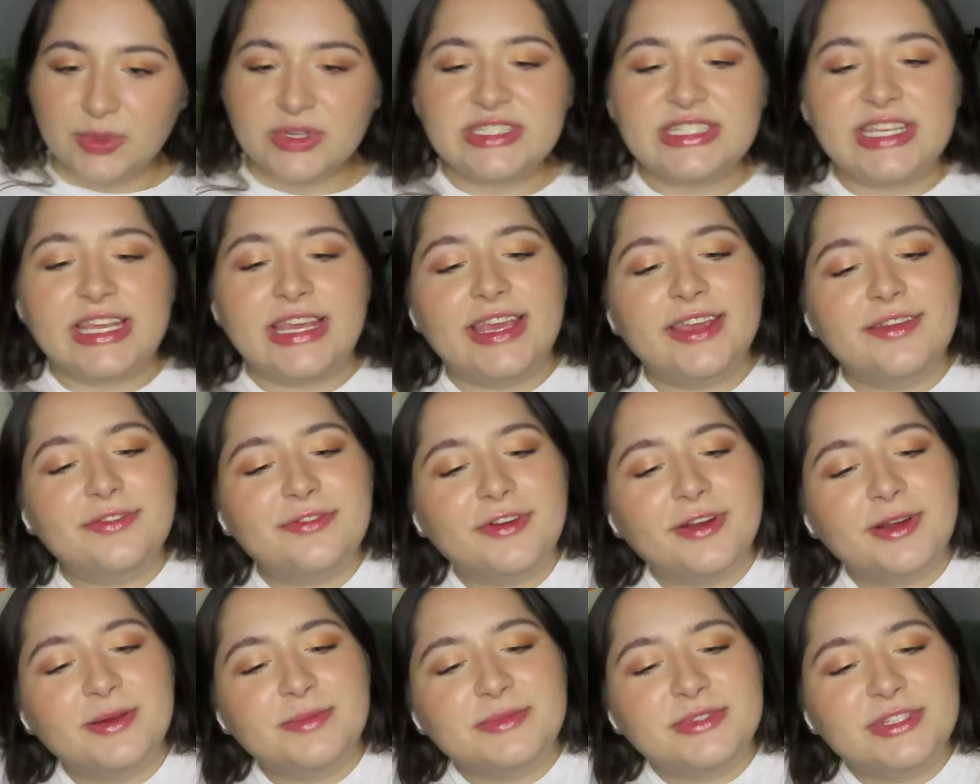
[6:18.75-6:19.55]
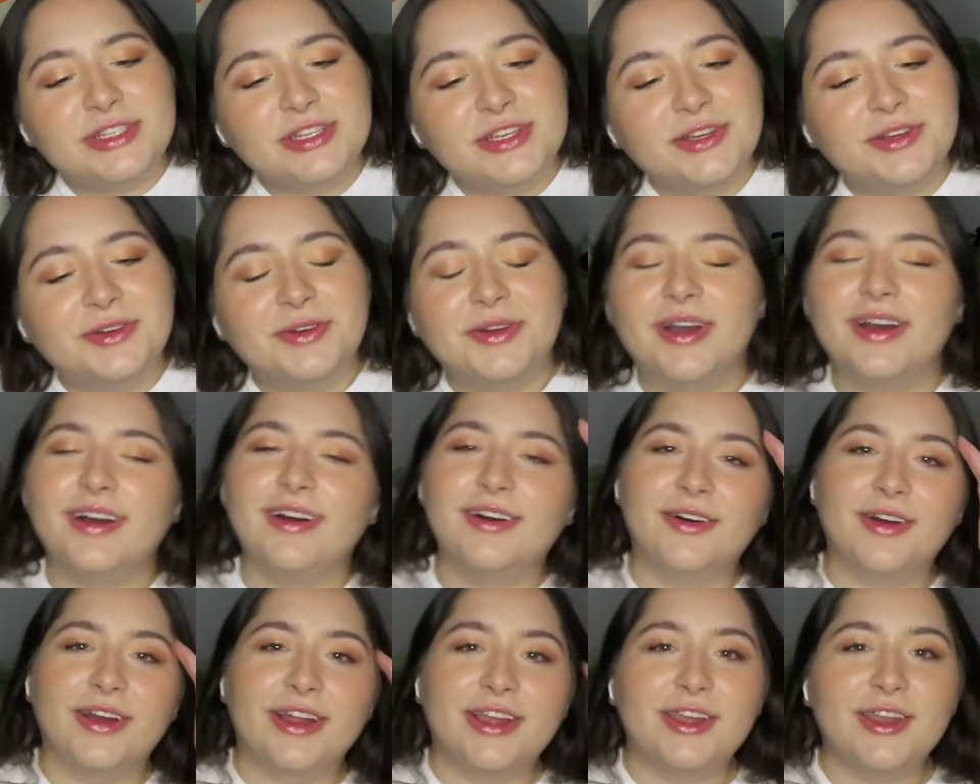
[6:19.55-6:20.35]
What's he from, too?
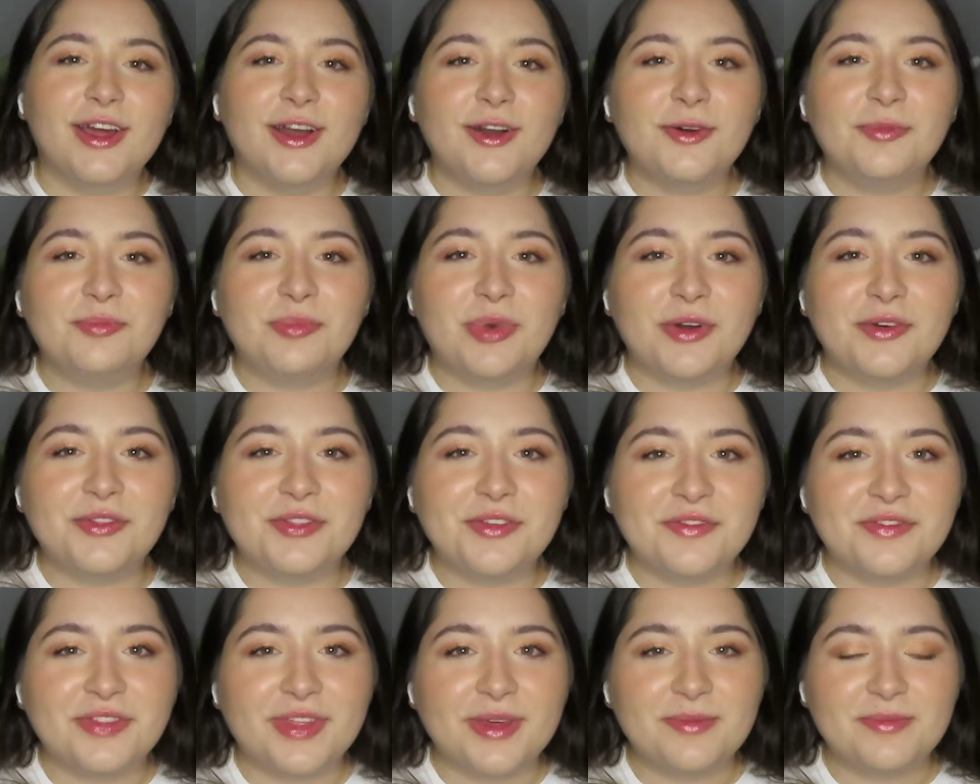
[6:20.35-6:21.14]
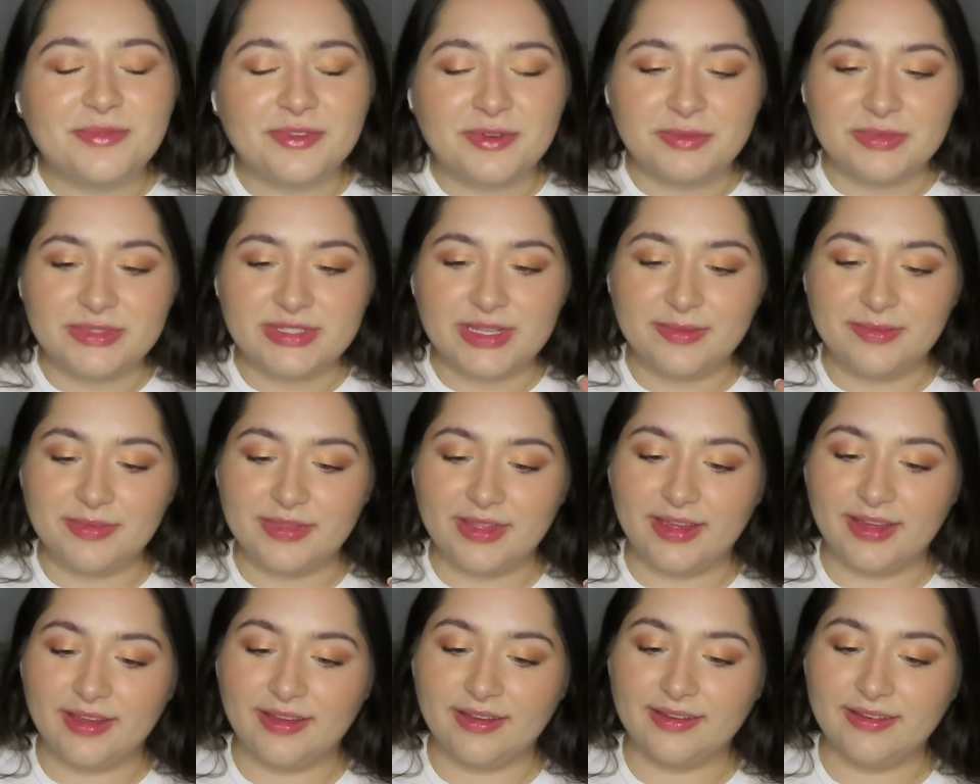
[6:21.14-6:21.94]
Oh, I know both of them from
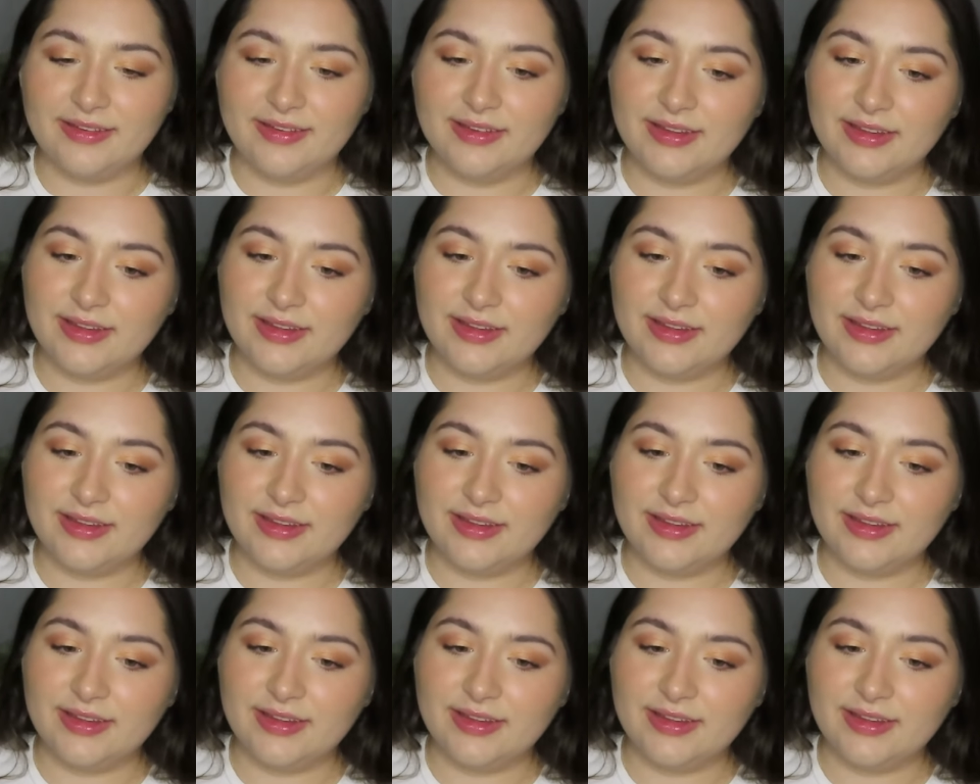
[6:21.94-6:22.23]
something.